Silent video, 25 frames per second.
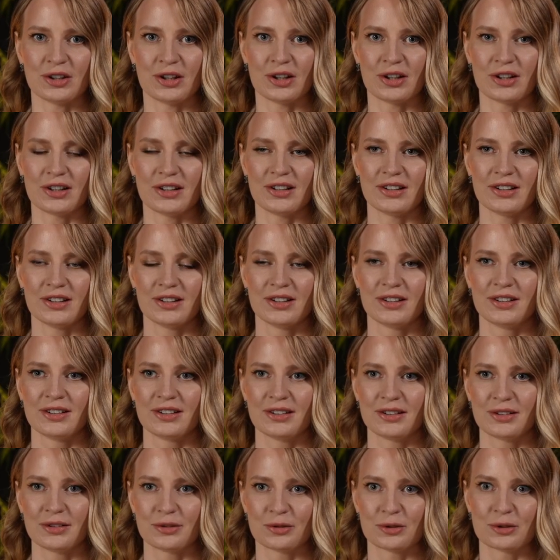I
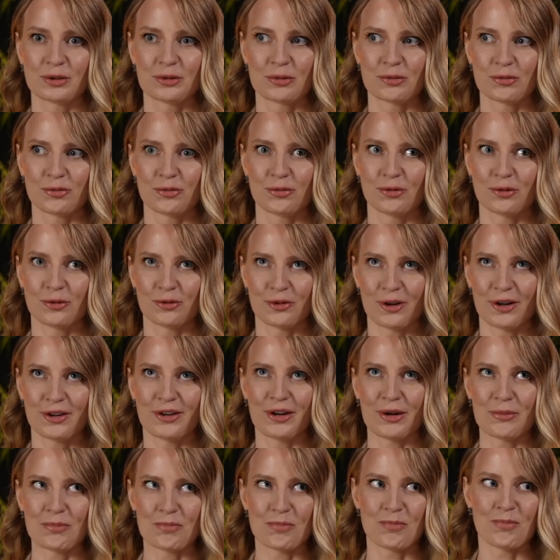would
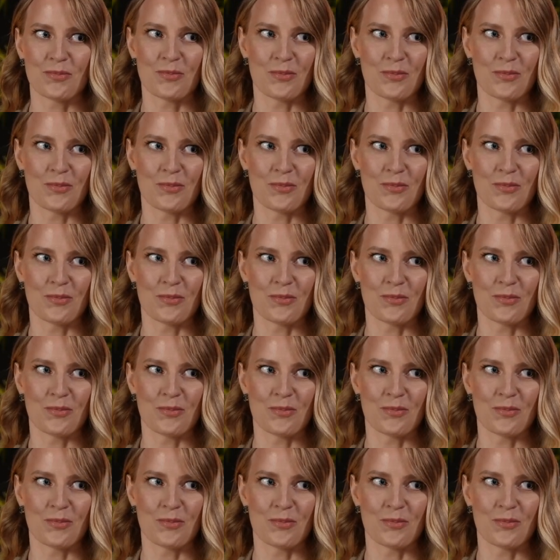rather